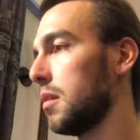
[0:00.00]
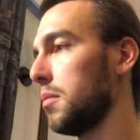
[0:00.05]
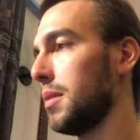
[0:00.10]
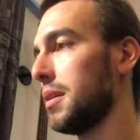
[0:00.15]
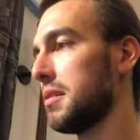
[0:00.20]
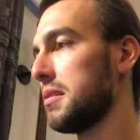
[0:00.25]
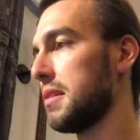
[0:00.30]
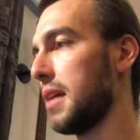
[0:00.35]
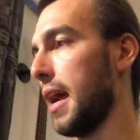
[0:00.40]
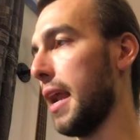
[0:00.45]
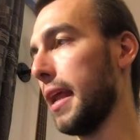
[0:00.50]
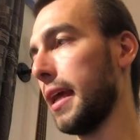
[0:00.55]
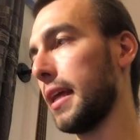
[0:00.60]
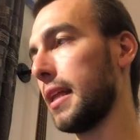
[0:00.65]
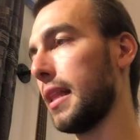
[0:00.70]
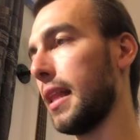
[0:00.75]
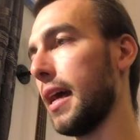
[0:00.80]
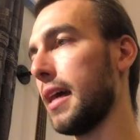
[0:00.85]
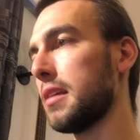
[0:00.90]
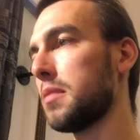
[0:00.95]
to be a static
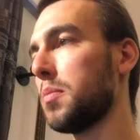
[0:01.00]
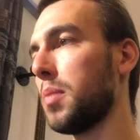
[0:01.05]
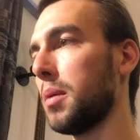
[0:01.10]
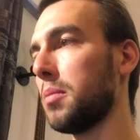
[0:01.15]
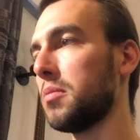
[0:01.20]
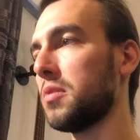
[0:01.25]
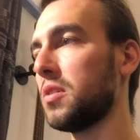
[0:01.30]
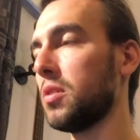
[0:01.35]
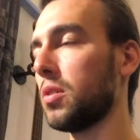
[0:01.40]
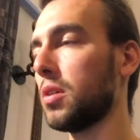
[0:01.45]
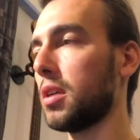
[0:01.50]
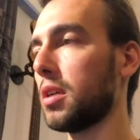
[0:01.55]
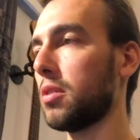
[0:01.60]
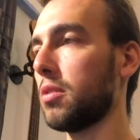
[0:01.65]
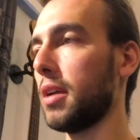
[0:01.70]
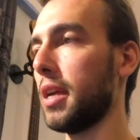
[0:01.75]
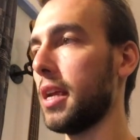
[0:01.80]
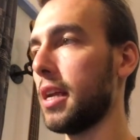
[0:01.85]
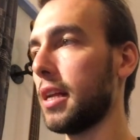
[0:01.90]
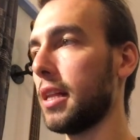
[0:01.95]
class, but I'm still going to
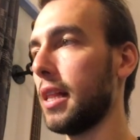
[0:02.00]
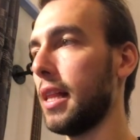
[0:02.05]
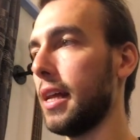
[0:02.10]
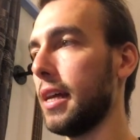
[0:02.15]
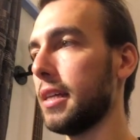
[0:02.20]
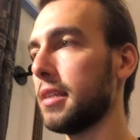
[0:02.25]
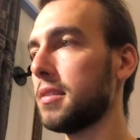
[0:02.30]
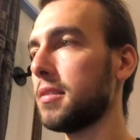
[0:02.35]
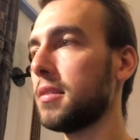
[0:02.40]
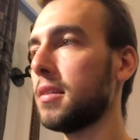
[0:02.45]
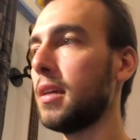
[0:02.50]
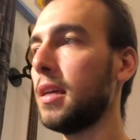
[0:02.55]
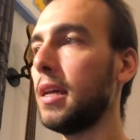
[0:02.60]
create a class.